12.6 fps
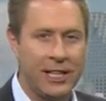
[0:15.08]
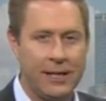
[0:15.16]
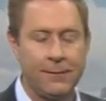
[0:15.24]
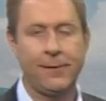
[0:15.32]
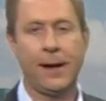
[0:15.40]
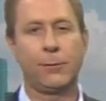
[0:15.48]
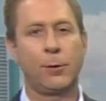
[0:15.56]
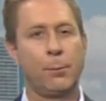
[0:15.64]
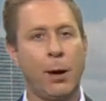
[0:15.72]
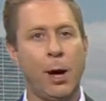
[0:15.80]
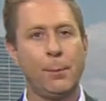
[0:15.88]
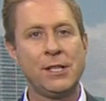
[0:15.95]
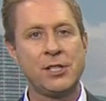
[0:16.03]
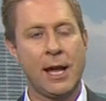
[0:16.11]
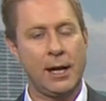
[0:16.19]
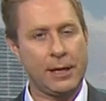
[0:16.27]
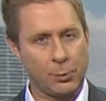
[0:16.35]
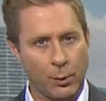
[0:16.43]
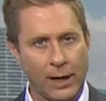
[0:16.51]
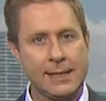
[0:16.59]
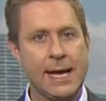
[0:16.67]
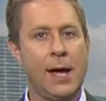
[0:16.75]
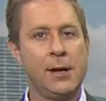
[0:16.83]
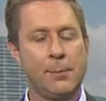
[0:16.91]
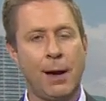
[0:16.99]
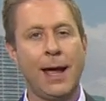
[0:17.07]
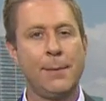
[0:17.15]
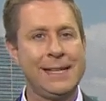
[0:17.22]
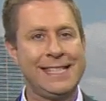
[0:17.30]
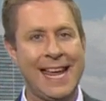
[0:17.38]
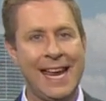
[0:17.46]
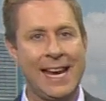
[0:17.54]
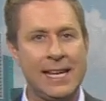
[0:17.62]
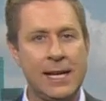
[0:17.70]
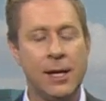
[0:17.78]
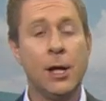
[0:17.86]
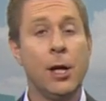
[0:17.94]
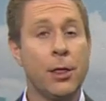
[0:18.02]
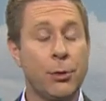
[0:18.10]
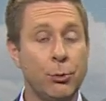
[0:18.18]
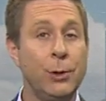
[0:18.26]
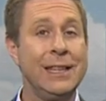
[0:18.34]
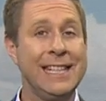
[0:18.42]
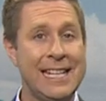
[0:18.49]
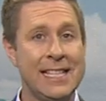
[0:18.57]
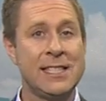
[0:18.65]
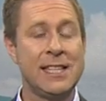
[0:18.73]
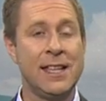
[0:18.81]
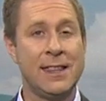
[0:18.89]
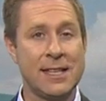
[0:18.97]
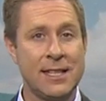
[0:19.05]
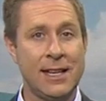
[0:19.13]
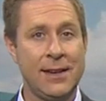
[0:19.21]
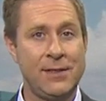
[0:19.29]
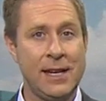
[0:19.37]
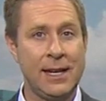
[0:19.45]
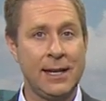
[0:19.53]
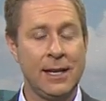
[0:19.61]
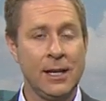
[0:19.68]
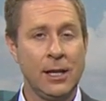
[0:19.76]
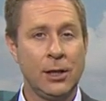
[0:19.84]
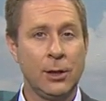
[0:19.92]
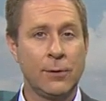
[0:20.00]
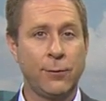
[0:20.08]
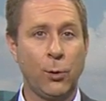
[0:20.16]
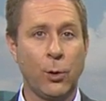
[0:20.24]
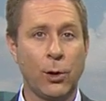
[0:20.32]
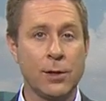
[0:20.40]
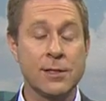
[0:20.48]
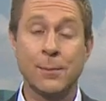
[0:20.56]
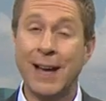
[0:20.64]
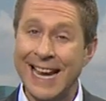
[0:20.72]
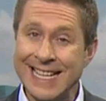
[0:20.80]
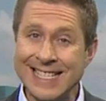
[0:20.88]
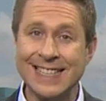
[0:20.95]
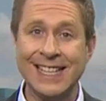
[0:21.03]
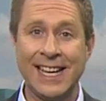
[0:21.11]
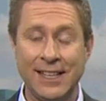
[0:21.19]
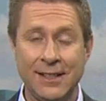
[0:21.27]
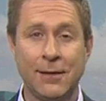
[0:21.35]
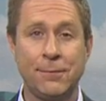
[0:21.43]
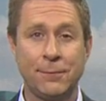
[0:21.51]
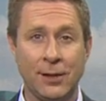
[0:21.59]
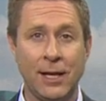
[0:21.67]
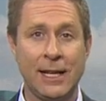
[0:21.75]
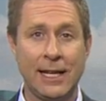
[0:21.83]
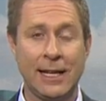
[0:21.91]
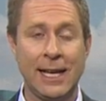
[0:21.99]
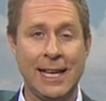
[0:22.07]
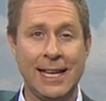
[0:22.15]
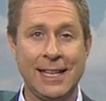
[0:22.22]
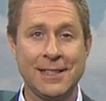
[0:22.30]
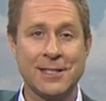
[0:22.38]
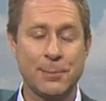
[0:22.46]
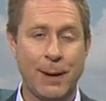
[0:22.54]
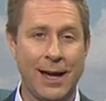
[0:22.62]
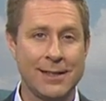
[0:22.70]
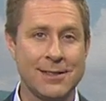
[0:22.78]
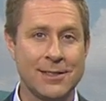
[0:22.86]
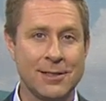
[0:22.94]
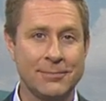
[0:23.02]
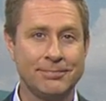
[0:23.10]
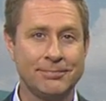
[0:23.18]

in effect from Palm Beach County right down to Miami Dade through at least this evening. Look for some isolated flooding in spots.